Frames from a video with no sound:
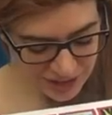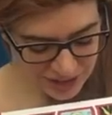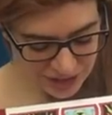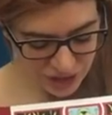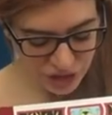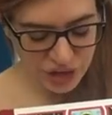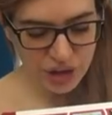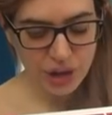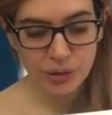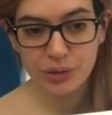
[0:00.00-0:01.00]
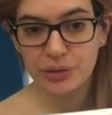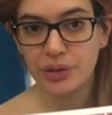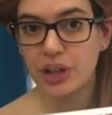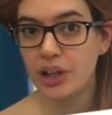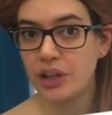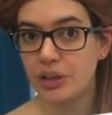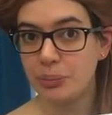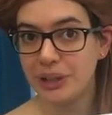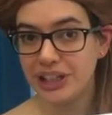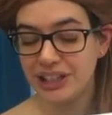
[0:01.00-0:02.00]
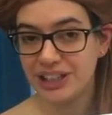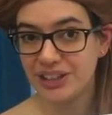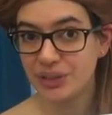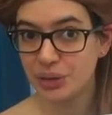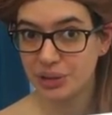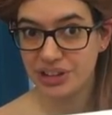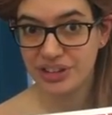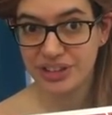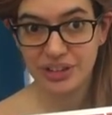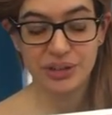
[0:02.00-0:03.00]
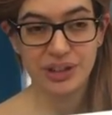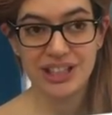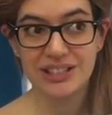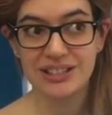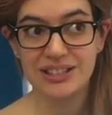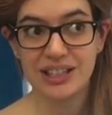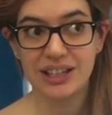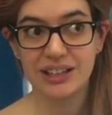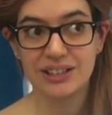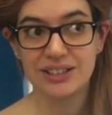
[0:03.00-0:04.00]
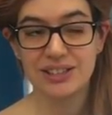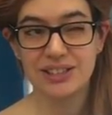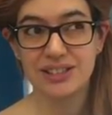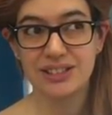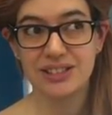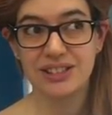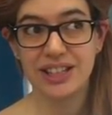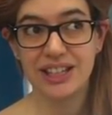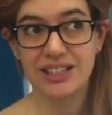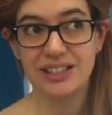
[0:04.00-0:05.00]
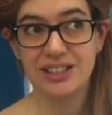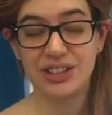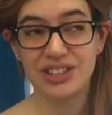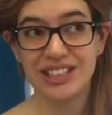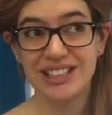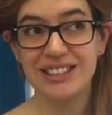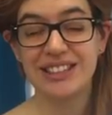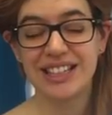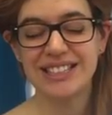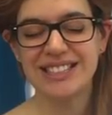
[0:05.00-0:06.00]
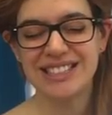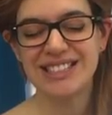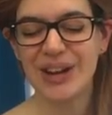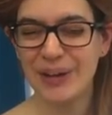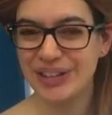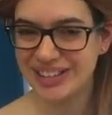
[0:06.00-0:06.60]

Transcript: edition of uh, the beginning of the twentieth century. In they done in nineteen oh